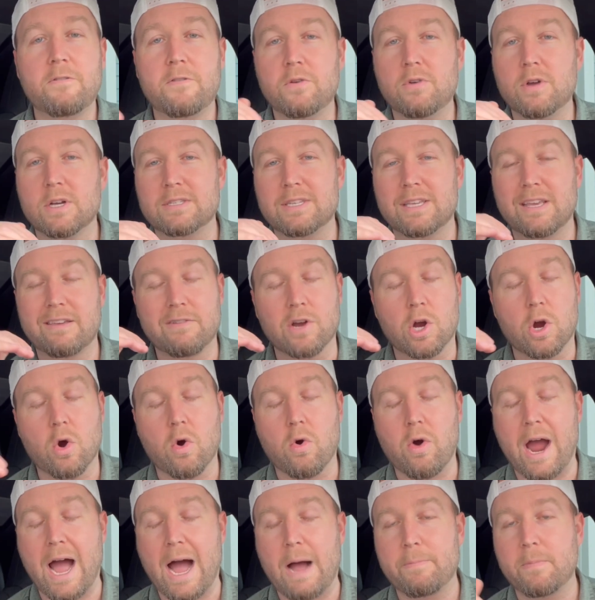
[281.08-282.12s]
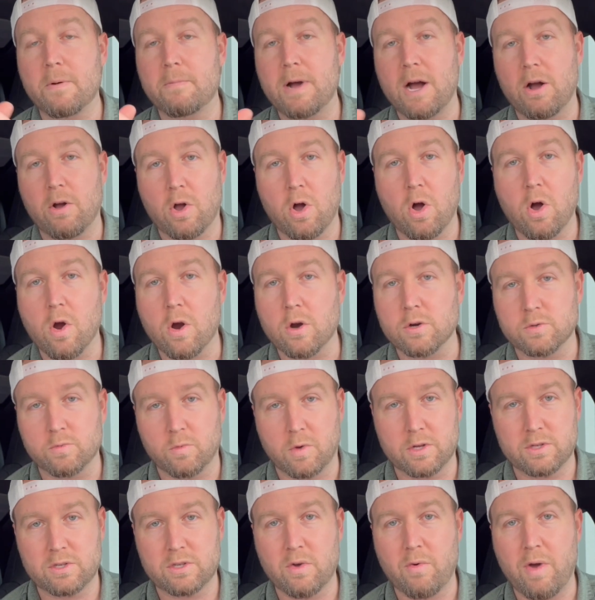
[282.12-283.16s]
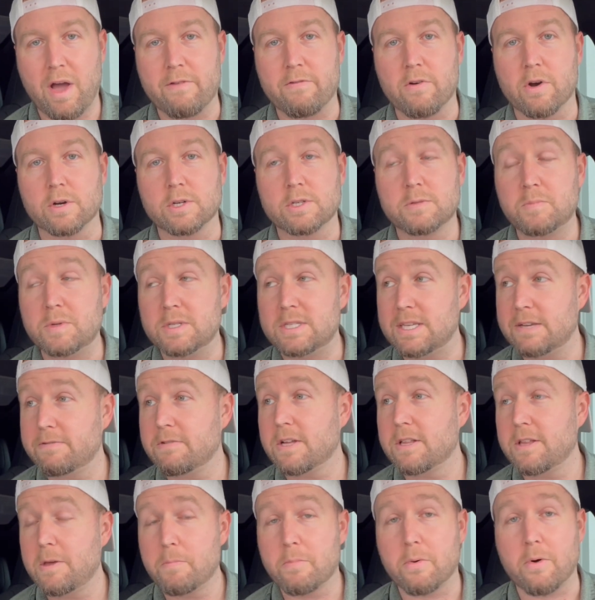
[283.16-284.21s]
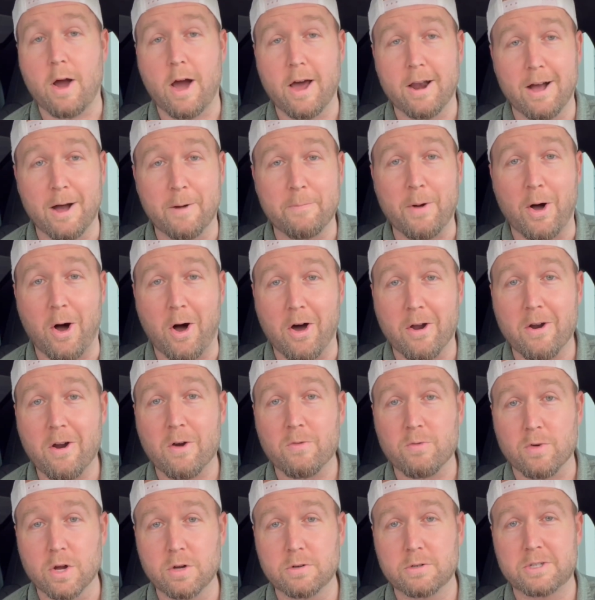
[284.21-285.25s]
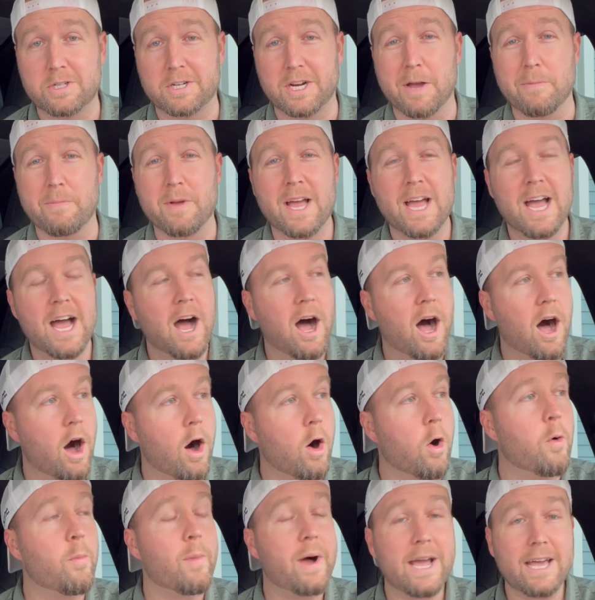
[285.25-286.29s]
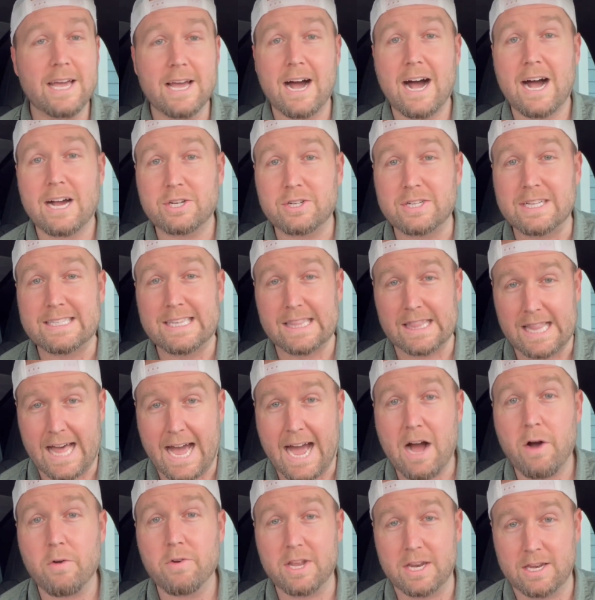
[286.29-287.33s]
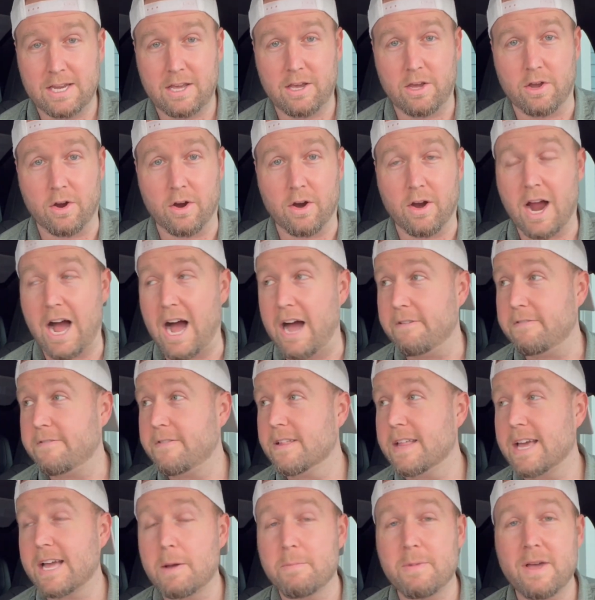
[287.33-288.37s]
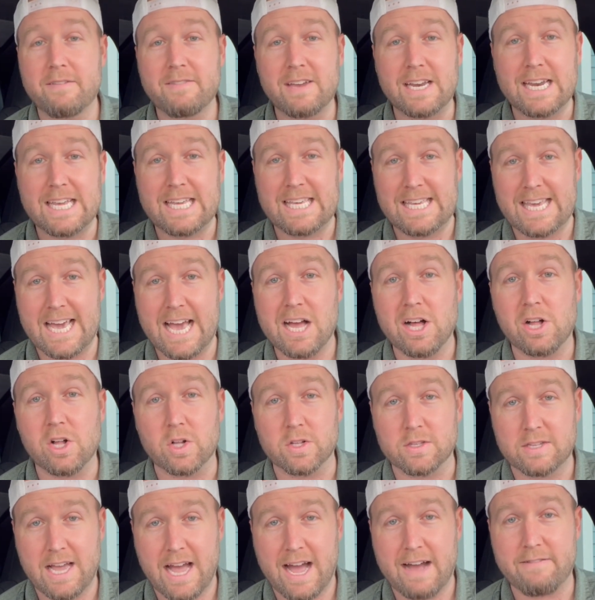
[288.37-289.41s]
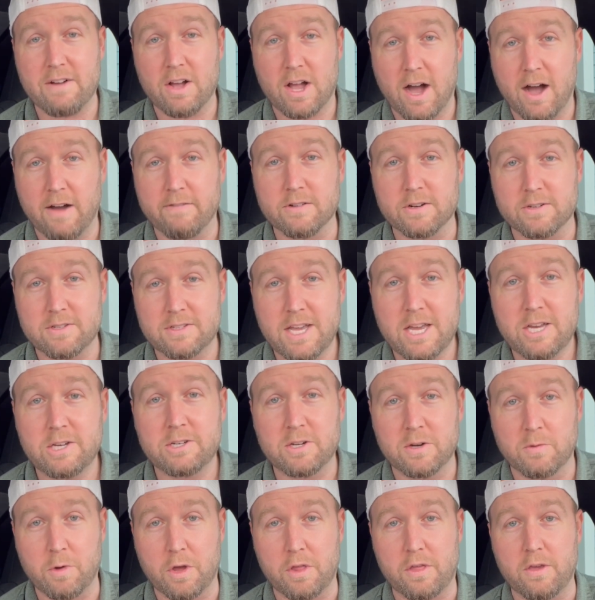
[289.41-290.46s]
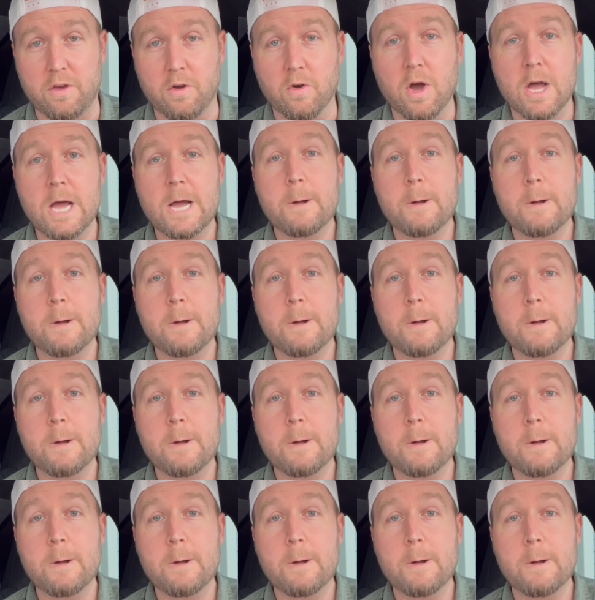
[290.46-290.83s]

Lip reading: who doesn't give a crap about cars whatsoever, specifically brought up on our road trip, oh my gosh, it's loud in here. I feel like I'm having to yell to have a conversation with you.